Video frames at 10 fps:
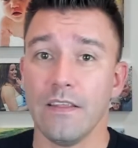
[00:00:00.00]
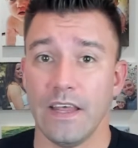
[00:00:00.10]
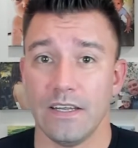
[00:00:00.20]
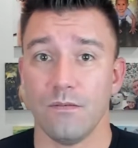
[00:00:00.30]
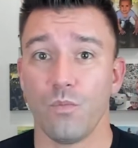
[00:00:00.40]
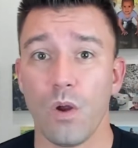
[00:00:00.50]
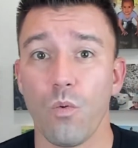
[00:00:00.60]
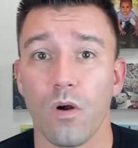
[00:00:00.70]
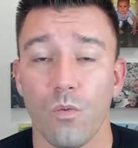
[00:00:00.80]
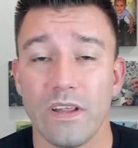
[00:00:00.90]
that we
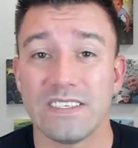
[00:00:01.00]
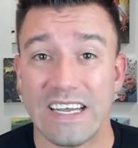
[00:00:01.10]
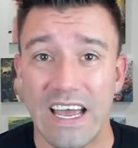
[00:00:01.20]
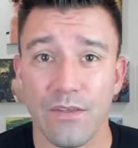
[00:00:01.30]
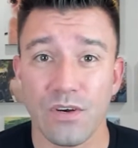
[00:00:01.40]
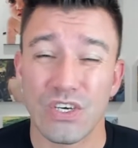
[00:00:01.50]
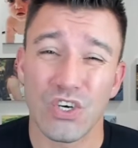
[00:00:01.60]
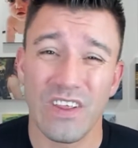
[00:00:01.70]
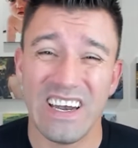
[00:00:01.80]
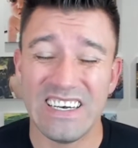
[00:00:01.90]
work with together and
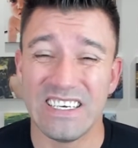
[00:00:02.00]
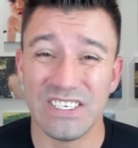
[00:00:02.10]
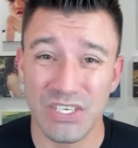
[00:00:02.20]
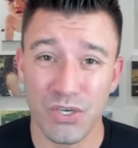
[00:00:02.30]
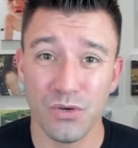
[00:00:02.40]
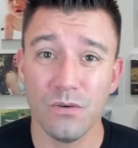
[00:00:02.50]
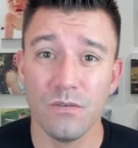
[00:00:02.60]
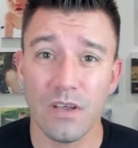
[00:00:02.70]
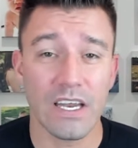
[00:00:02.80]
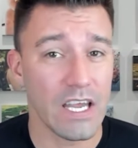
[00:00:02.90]
turn that into
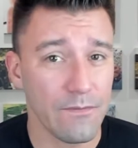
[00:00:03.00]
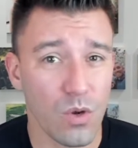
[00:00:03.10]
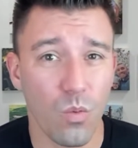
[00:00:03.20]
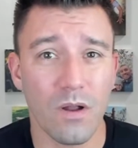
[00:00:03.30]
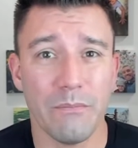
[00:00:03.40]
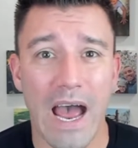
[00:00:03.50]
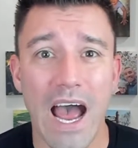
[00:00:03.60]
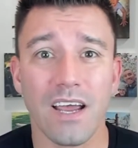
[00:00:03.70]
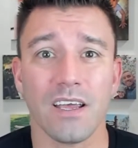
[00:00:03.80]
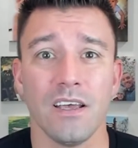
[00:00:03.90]
two and give you one
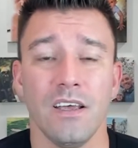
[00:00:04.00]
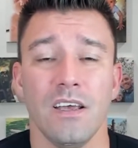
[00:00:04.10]
back,